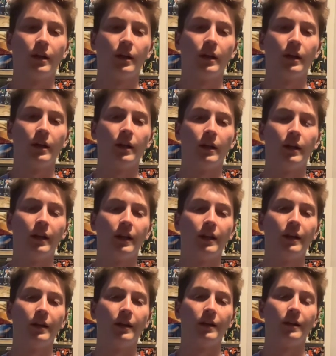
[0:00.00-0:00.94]
And
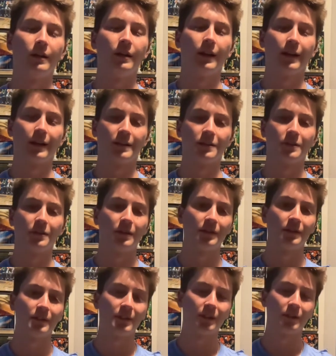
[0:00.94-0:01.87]
then I guess you
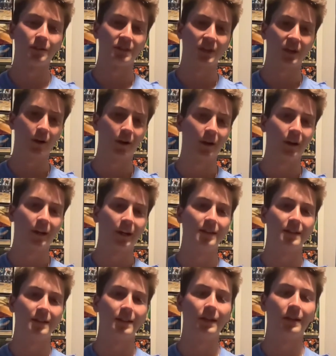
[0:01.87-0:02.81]
consider J.R.
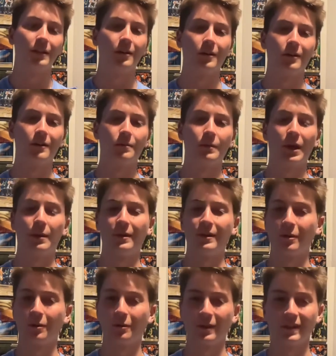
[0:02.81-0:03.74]
Knesny a guard. Maybe
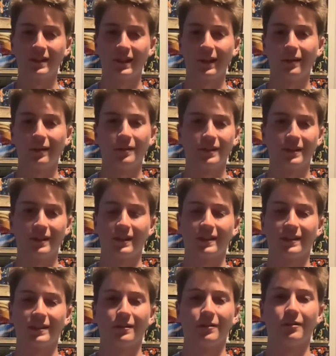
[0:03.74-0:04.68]
Tony Sanders is
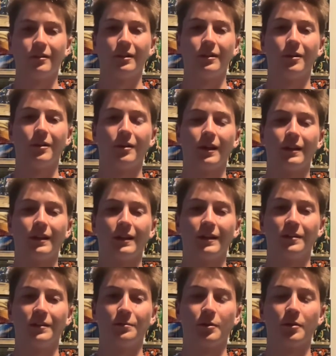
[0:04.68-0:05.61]
considered a guard. I think
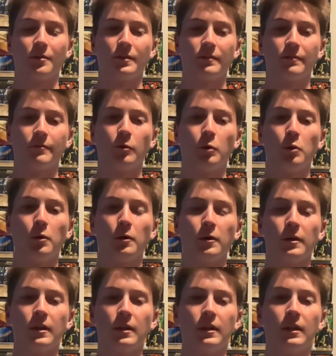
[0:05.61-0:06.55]
he's more of a 4
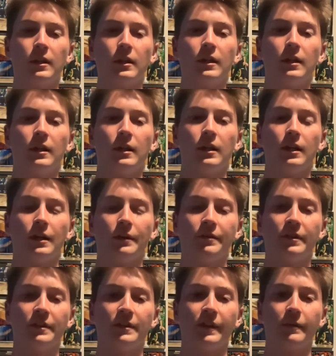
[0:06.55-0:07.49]
if
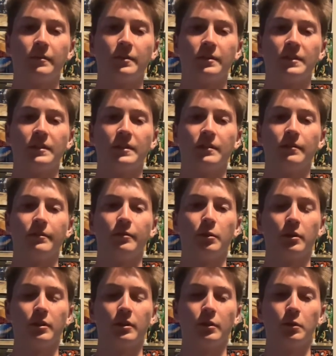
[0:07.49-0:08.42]
he ever sees the floor
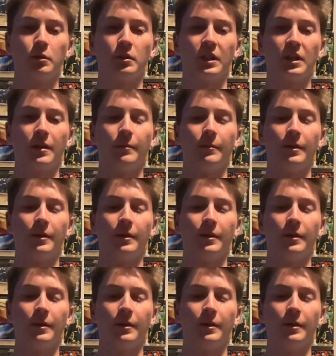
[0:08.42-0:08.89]
at Notre Dame.